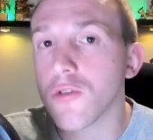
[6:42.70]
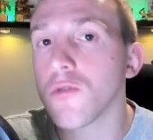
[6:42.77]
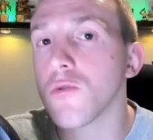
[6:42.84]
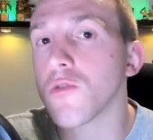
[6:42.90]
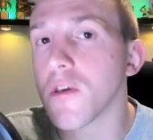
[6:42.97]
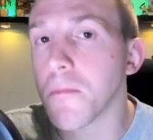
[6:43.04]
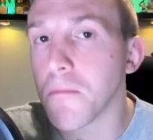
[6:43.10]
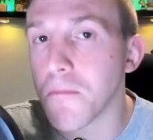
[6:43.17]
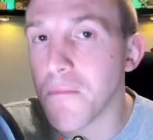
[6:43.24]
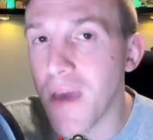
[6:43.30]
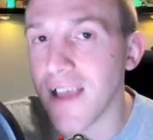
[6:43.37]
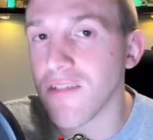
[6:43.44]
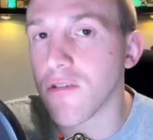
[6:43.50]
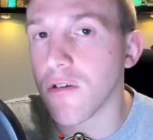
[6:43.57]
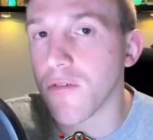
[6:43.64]
to the
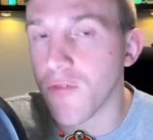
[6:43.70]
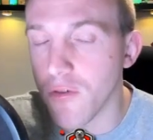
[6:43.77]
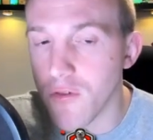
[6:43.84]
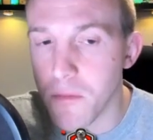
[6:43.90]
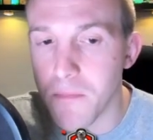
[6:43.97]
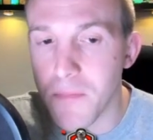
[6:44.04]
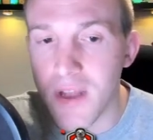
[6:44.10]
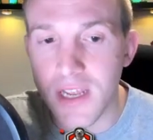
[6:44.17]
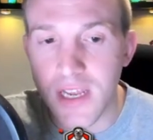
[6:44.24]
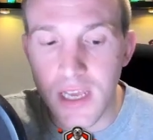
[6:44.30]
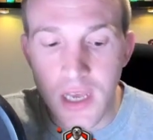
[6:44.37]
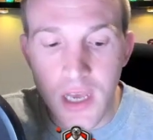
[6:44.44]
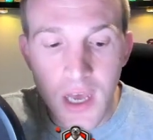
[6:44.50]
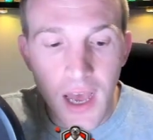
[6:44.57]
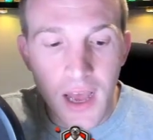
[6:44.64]
best of your
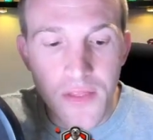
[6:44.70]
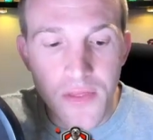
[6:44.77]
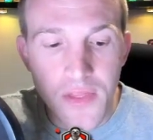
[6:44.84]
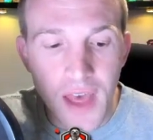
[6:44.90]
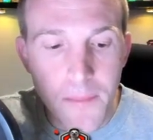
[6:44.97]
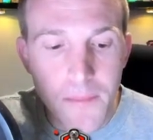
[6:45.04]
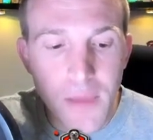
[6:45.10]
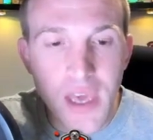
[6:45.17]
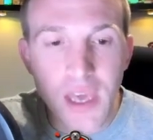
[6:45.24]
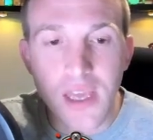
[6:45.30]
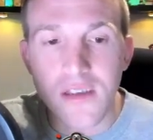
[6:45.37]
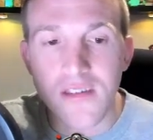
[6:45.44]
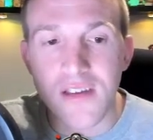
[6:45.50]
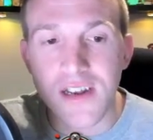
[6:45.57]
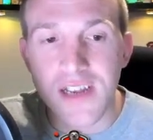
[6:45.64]
ability, and that
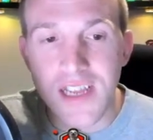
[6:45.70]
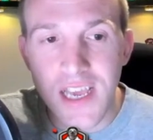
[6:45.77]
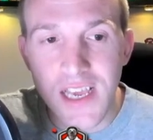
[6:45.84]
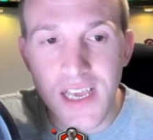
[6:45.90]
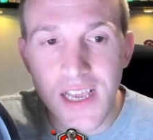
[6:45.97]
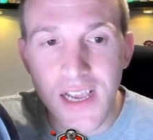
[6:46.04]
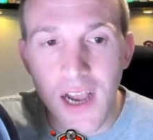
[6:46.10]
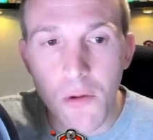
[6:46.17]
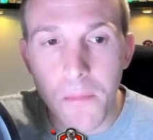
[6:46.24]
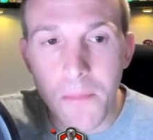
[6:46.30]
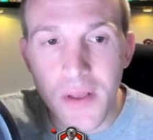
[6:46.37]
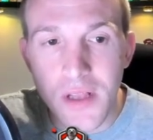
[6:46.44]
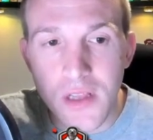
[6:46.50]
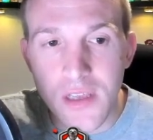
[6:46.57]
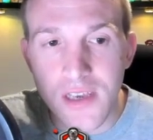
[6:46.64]
means taking
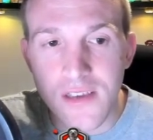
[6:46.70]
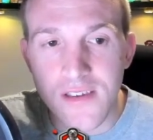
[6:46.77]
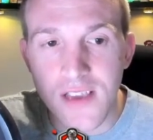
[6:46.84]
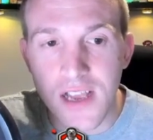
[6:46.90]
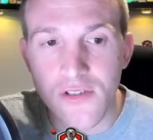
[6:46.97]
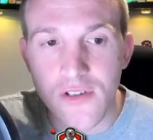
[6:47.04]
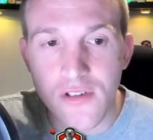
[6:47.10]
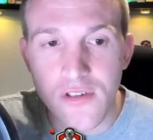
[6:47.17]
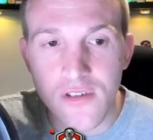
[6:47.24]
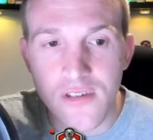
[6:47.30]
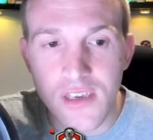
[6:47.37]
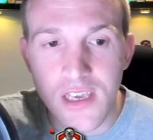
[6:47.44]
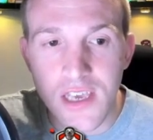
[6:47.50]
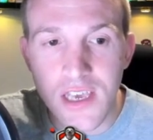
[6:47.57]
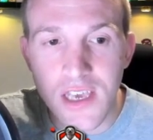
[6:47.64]
out buildings, as you can
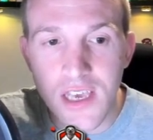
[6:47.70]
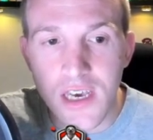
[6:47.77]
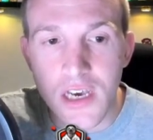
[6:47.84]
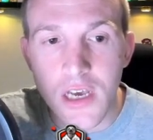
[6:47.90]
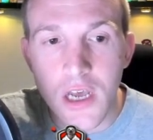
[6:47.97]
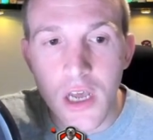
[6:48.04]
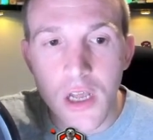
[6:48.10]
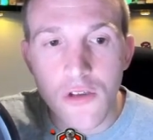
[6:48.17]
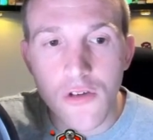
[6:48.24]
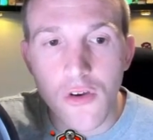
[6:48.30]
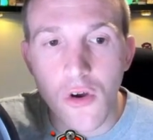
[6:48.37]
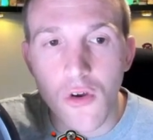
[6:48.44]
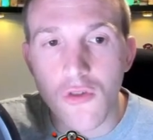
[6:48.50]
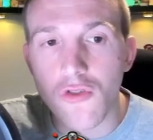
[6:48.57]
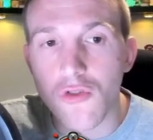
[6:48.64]
see here,
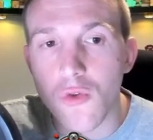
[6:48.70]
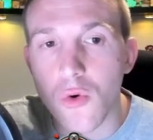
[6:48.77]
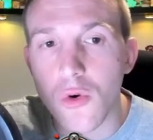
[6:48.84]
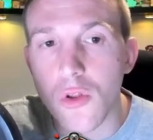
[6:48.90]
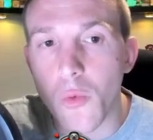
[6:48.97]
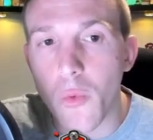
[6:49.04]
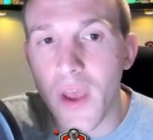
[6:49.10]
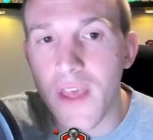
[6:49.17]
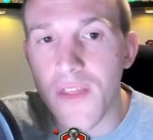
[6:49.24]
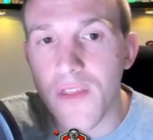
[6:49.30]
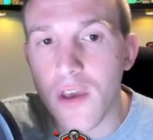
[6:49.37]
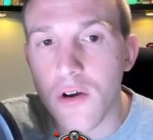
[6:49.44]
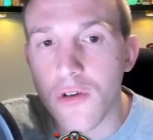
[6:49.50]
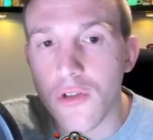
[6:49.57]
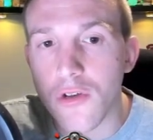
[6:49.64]
to control where
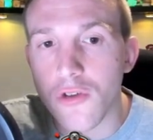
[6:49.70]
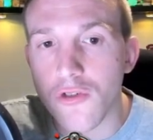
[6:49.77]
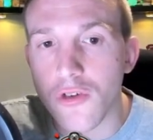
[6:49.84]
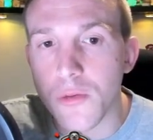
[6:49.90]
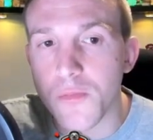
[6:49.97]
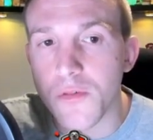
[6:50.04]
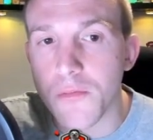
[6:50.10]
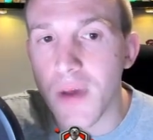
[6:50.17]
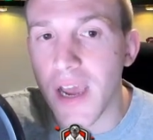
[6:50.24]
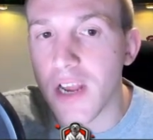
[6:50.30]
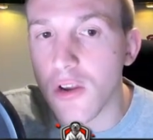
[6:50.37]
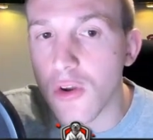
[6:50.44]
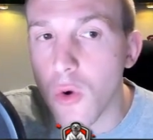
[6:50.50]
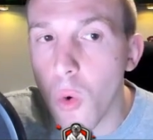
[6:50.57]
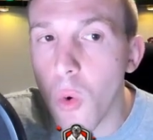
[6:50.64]
the other troops
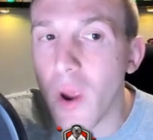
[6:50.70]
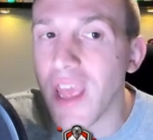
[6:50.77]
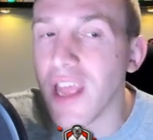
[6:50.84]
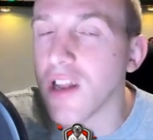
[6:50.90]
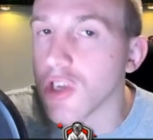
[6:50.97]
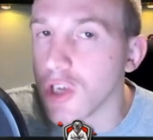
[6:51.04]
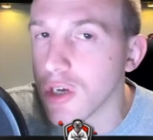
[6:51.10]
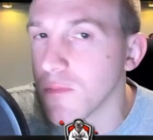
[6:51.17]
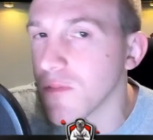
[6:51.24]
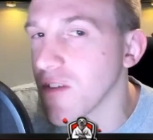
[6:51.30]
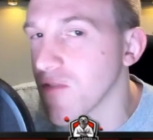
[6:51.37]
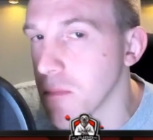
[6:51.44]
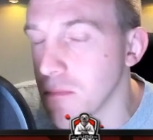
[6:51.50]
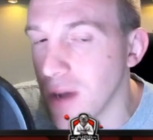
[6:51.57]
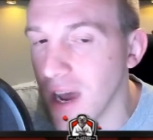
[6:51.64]
might go in
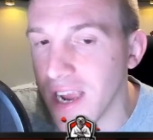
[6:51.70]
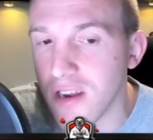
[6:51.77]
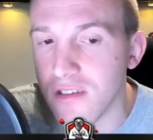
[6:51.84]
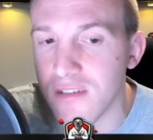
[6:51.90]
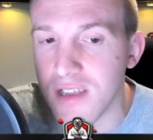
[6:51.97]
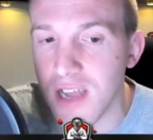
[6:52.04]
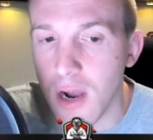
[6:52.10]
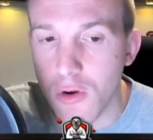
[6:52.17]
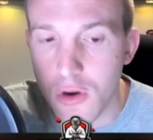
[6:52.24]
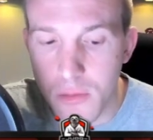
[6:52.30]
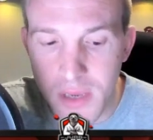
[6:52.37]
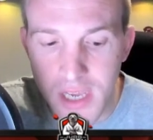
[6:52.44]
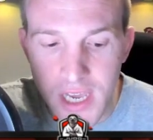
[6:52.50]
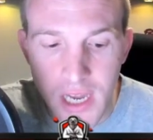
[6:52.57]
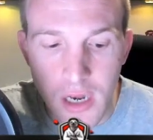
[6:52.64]
terms of the miners now
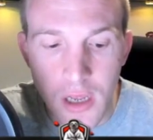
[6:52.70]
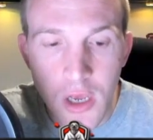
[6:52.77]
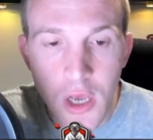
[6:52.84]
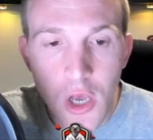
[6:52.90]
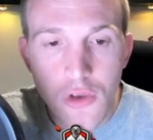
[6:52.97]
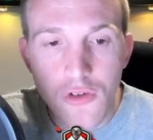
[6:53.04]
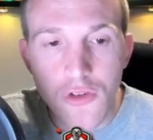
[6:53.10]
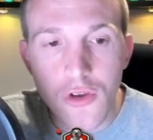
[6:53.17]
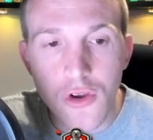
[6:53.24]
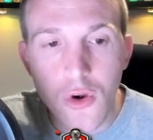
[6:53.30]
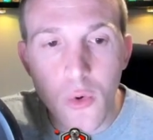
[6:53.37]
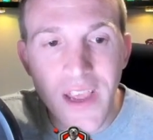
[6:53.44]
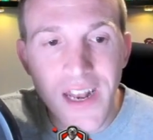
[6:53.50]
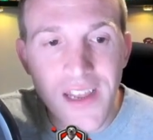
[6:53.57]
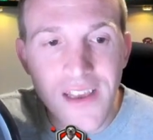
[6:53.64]
coming in. So the
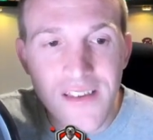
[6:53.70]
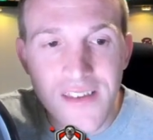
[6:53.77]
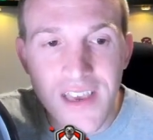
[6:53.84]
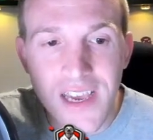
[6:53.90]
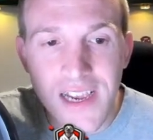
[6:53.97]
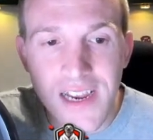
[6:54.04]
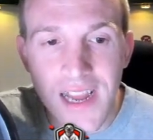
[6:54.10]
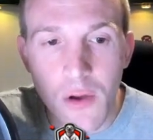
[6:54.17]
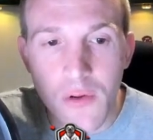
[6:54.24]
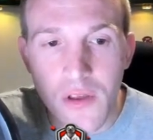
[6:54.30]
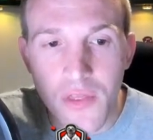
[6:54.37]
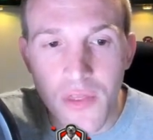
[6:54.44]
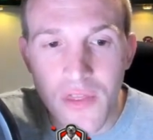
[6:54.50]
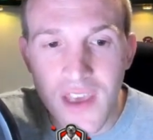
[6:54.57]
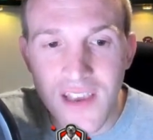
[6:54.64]
queen has taken
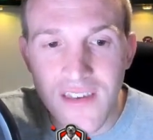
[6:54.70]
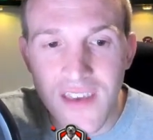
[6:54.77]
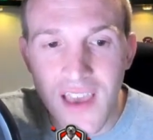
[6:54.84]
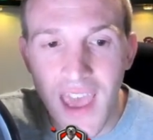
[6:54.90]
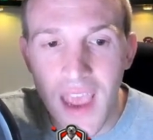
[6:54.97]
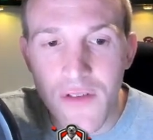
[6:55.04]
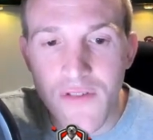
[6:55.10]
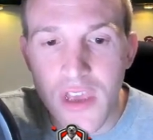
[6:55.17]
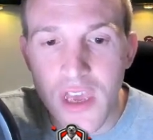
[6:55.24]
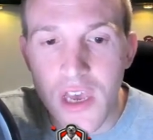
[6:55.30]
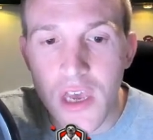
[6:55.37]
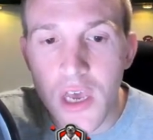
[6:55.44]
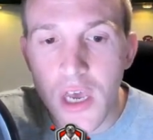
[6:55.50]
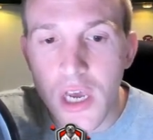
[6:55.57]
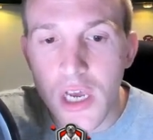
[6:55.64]
out this
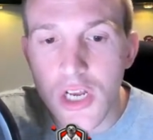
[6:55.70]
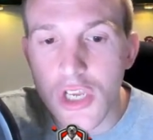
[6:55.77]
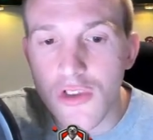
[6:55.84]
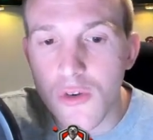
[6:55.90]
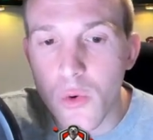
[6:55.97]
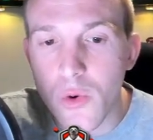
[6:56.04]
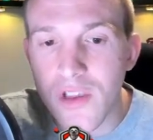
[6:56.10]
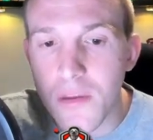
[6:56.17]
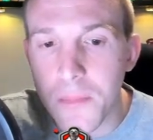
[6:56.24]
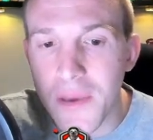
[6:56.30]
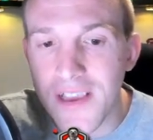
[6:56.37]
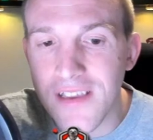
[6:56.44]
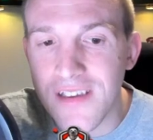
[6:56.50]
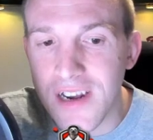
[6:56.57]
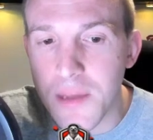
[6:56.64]
area, and she's going to
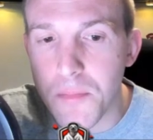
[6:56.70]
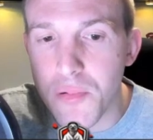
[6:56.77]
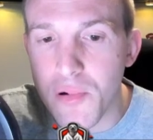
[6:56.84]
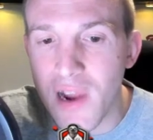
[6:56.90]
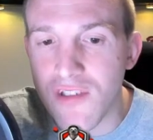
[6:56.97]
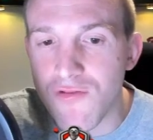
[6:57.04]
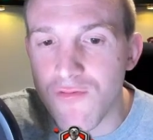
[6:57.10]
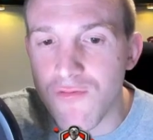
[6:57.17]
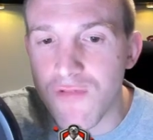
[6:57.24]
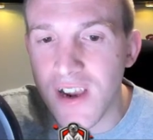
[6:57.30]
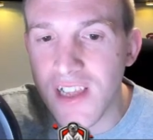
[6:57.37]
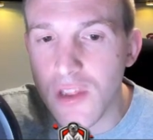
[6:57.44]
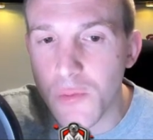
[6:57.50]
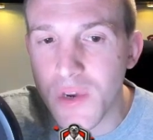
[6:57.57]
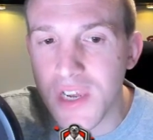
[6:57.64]
basically press
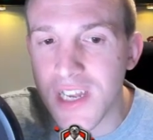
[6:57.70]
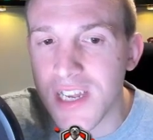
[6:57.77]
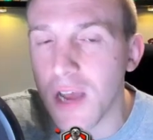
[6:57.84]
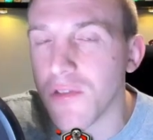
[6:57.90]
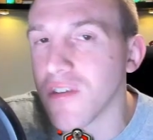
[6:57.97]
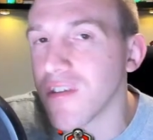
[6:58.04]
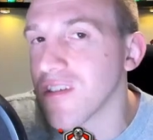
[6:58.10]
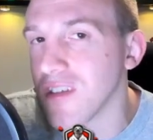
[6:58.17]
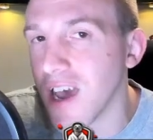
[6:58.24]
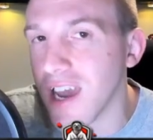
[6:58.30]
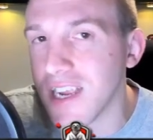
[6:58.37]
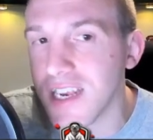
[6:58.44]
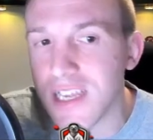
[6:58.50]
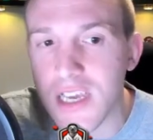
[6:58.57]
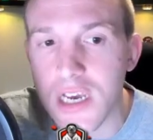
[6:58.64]
right the way down the
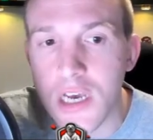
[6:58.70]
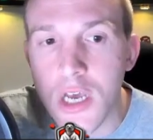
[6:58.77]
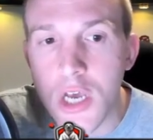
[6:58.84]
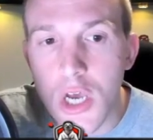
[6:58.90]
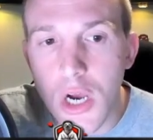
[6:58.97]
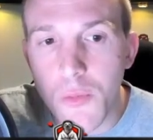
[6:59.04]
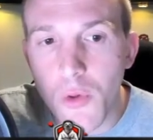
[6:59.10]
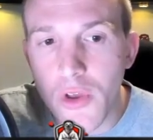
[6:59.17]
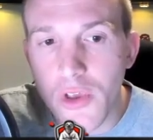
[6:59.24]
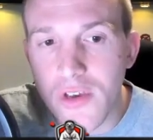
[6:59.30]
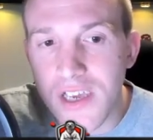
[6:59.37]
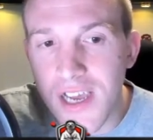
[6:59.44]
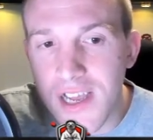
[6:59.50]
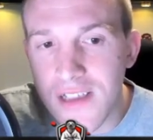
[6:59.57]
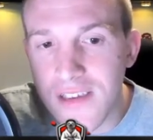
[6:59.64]
side here, and what
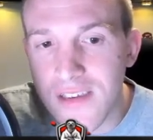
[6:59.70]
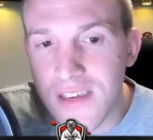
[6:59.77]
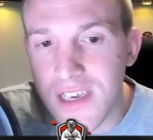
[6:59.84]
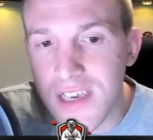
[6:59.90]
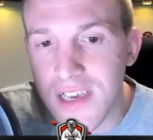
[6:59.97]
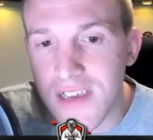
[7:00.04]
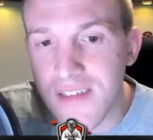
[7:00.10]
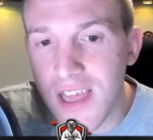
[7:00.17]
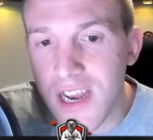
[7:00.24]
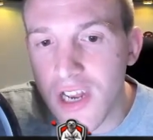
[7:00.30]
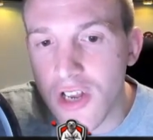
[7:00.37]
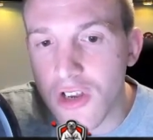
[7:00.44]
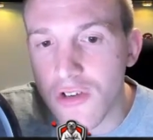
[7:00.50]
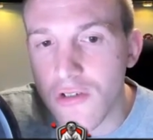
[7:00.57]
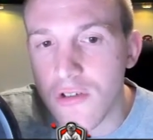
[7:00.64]
you can see is
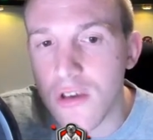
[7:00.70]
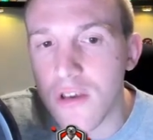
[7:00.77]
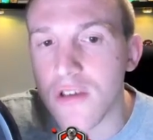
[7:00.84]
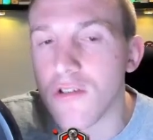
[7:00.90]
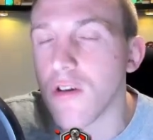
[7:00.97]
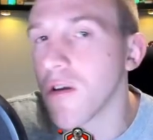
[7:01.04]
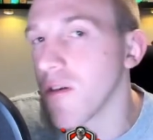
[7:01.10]
that it just